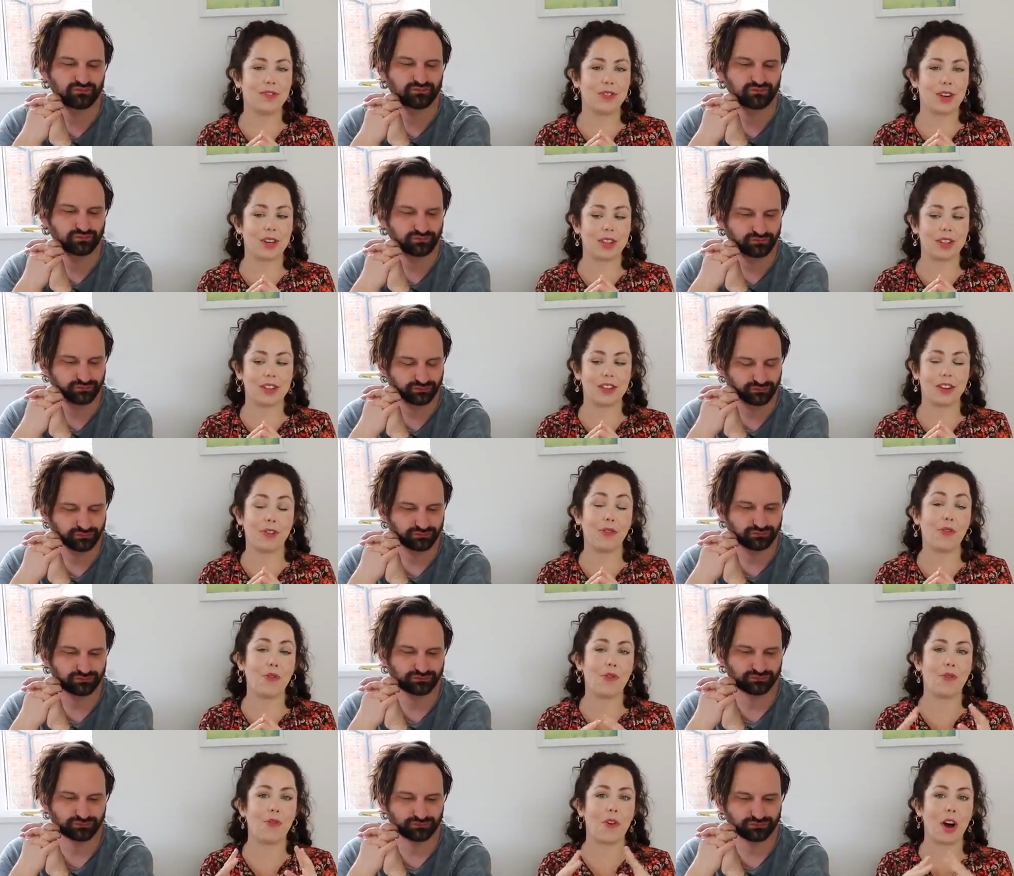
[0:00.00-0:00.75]
Speaker 1: rather than
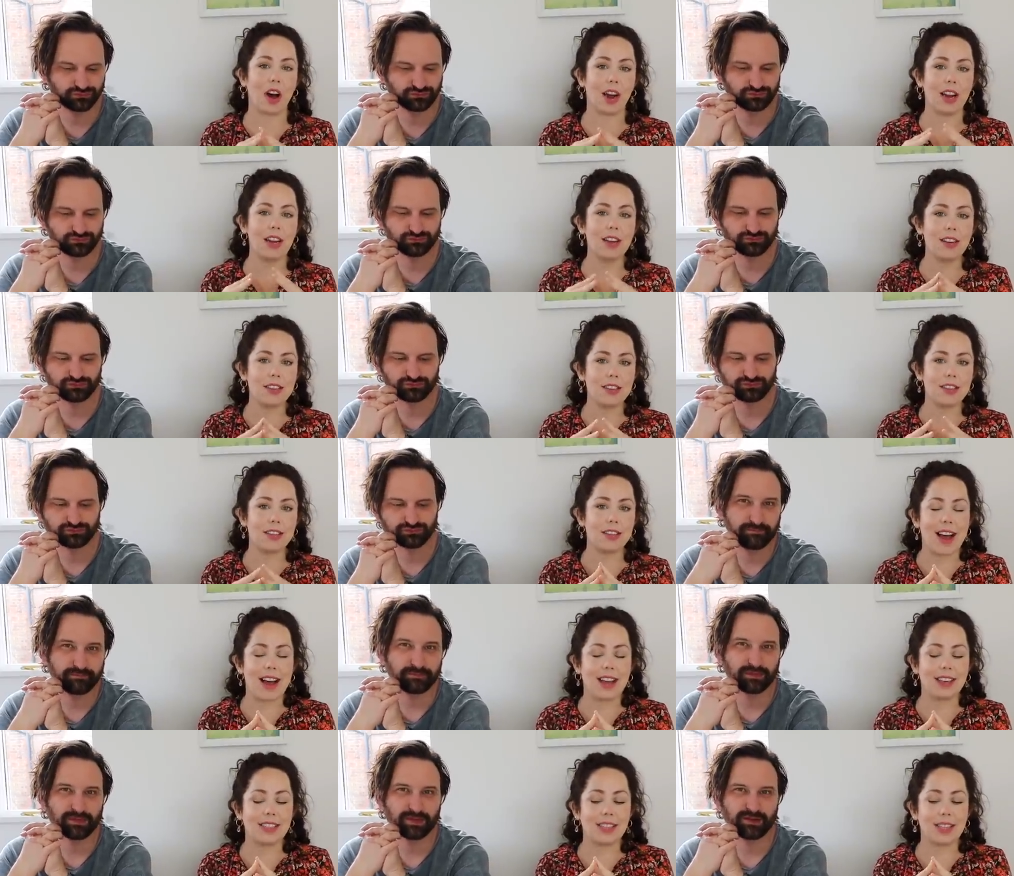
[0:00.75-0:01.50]
fight,
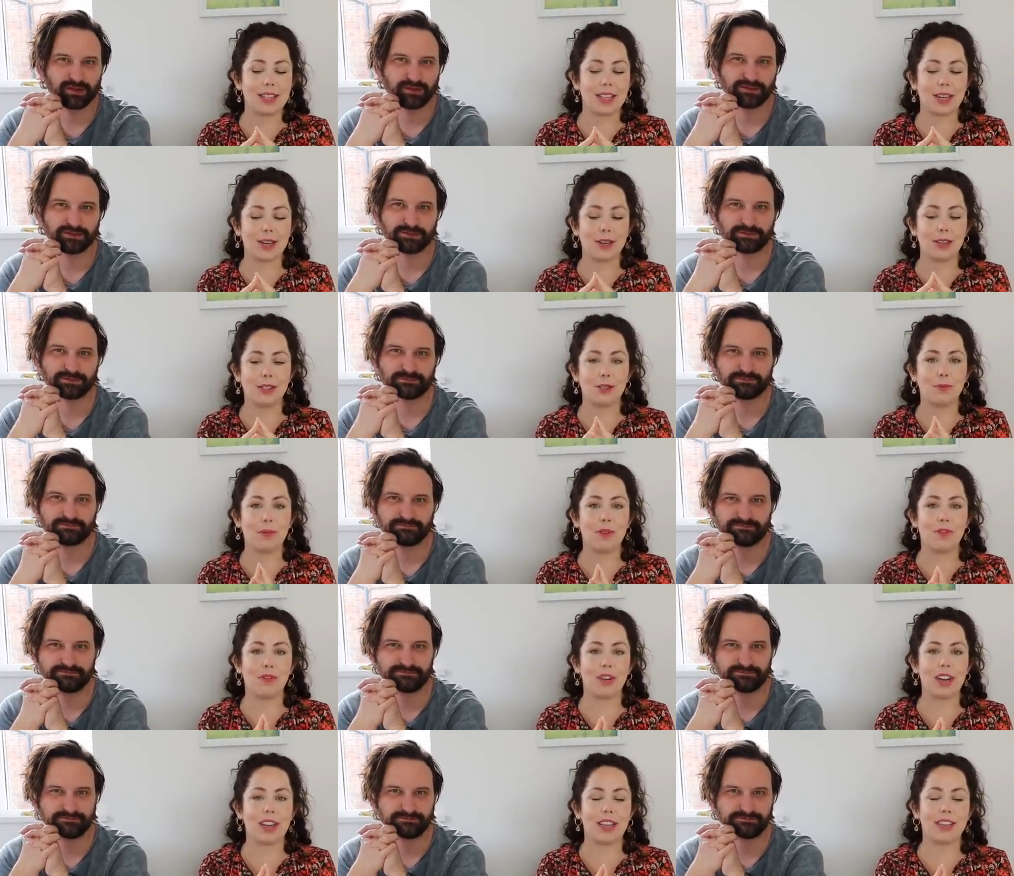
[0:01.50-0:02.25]
and they're going to
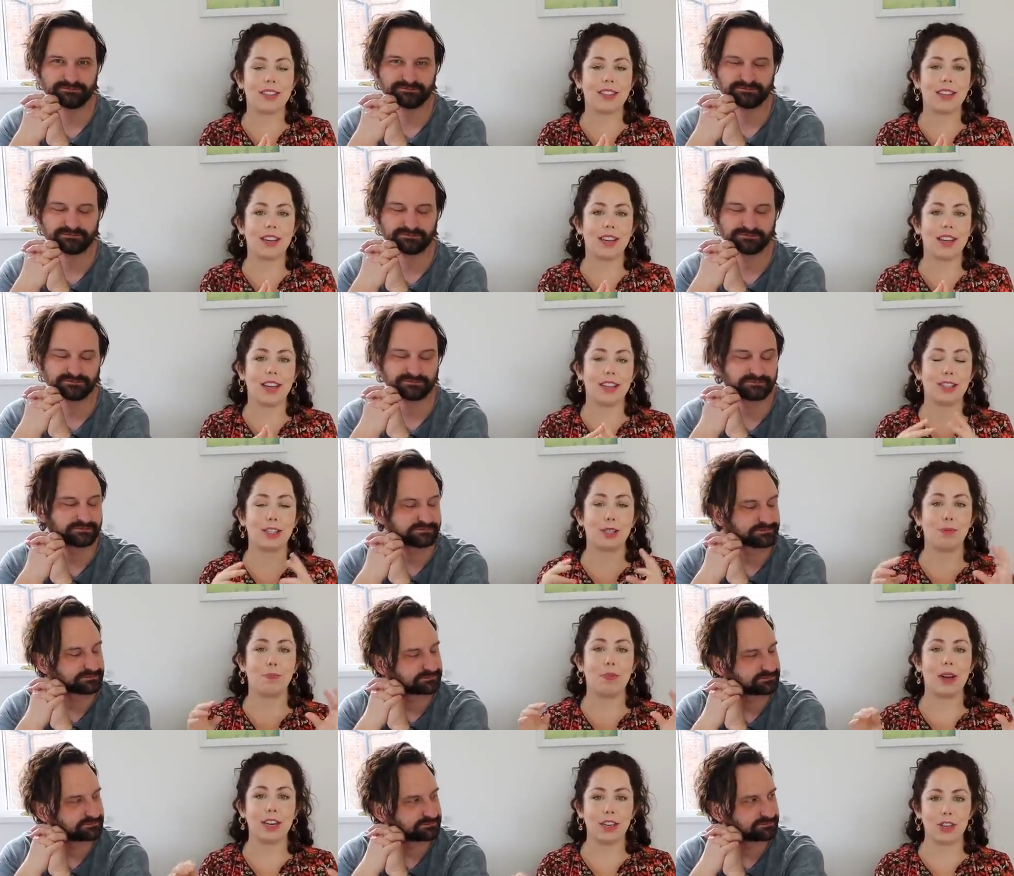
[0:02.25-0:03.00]
be releasing a
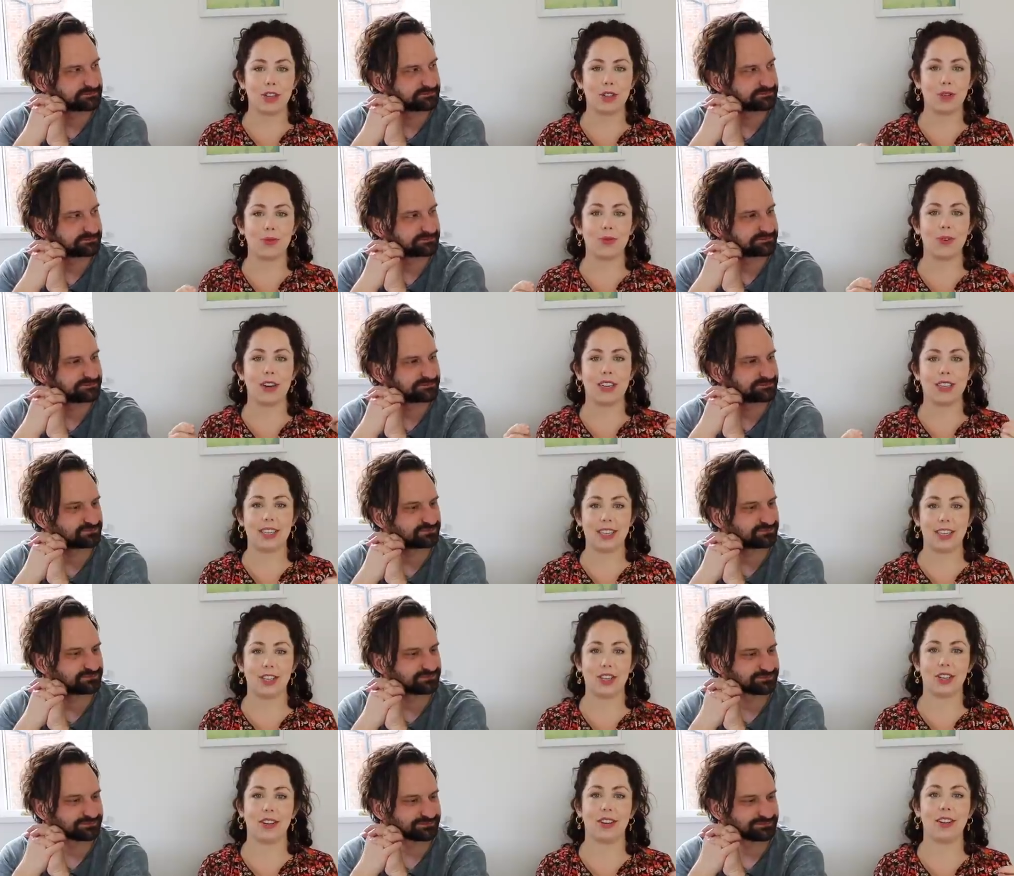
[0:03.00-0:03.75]
special
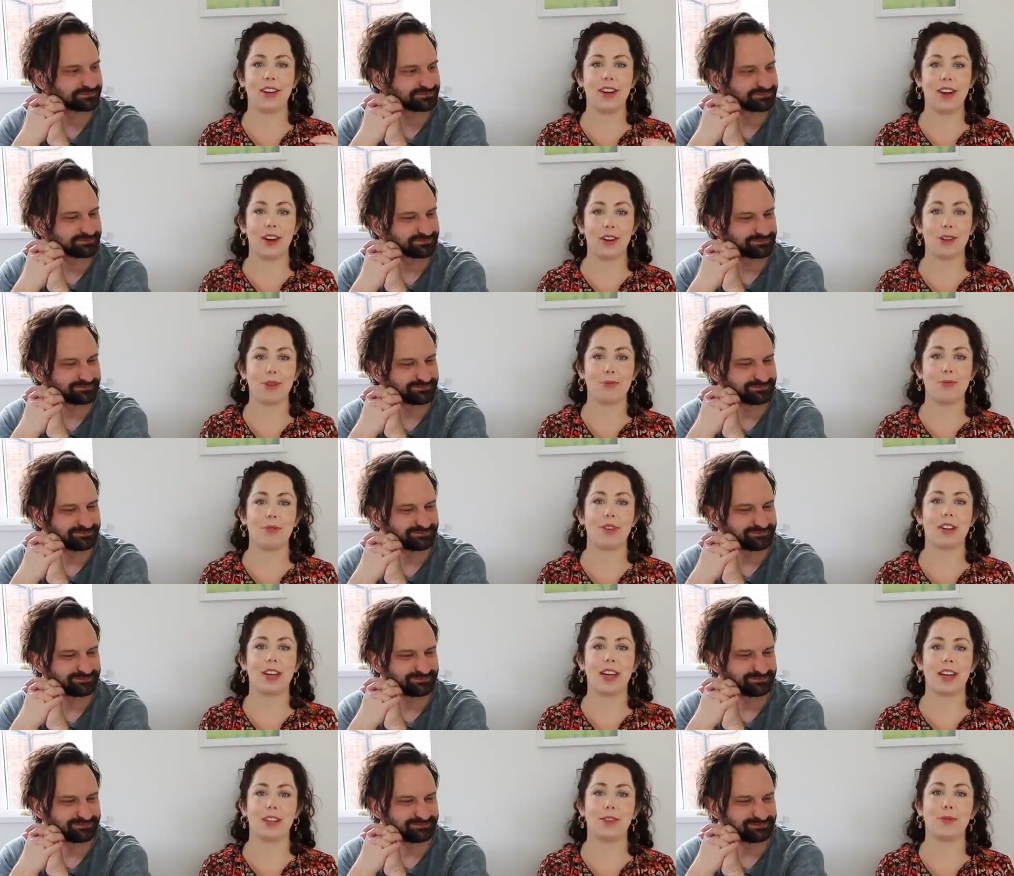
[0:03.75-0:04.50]
edition
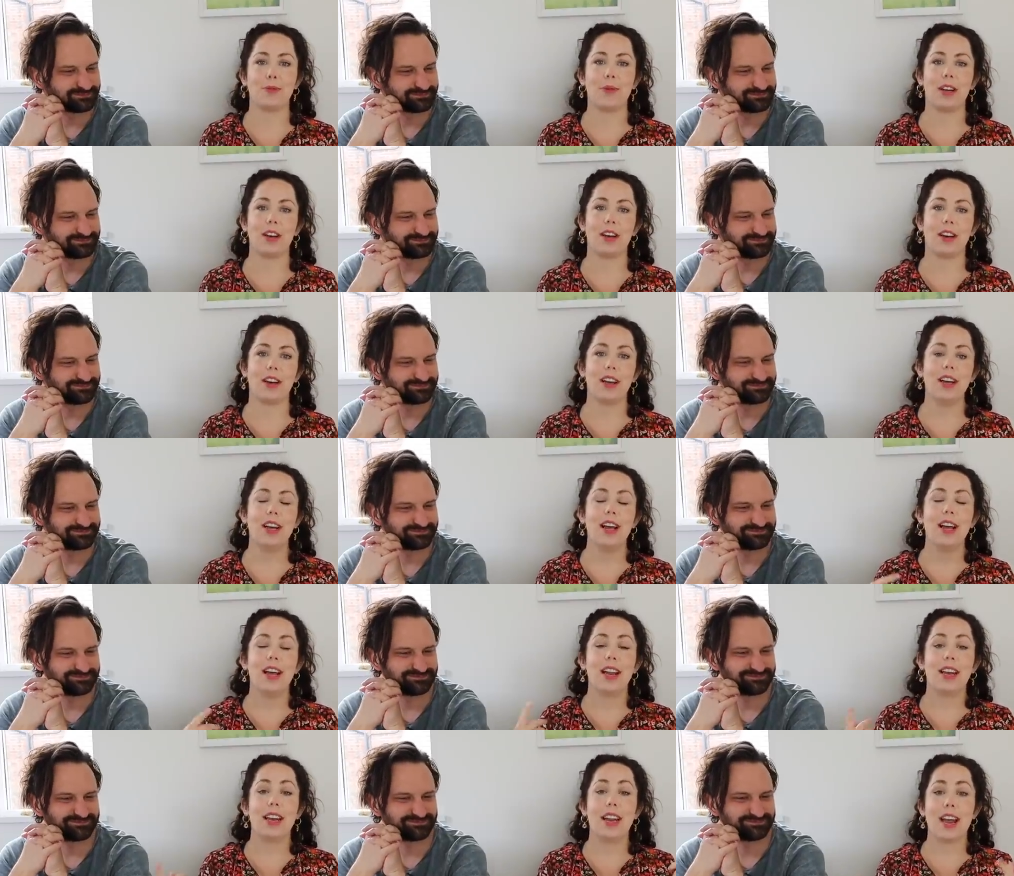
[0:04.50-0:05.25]
Cuthbert Caterpillar
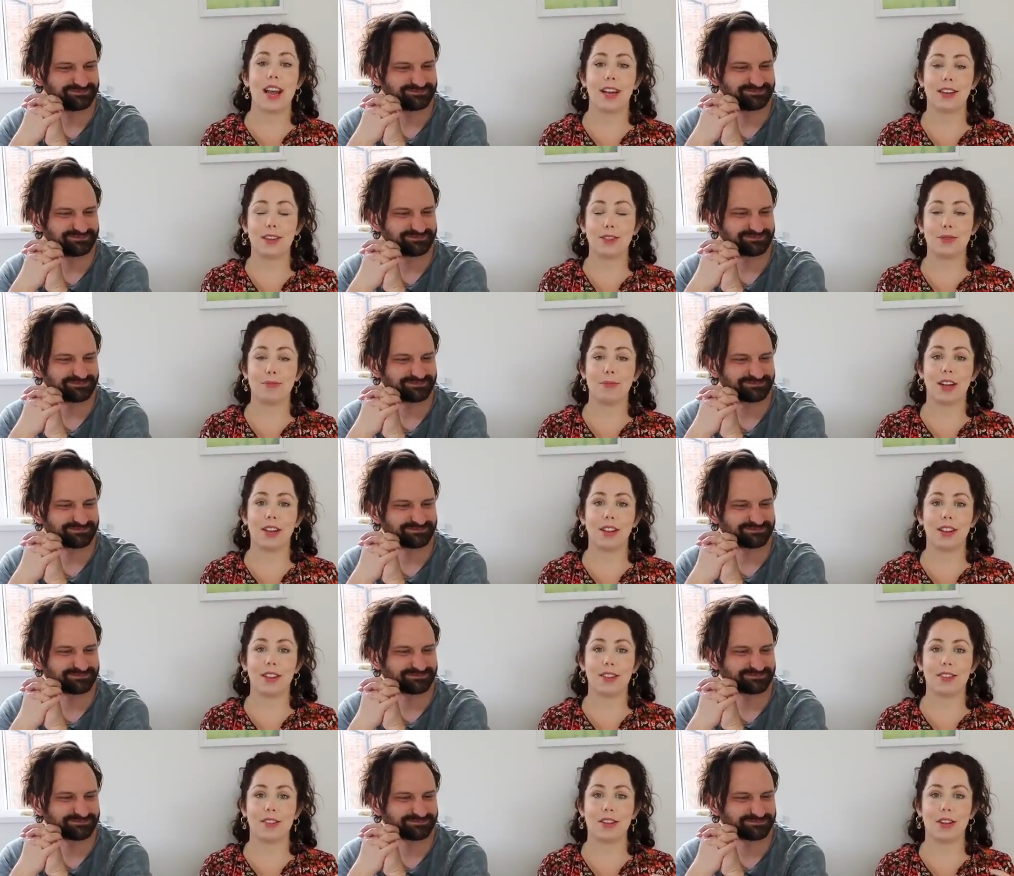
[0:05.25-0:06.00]
next month.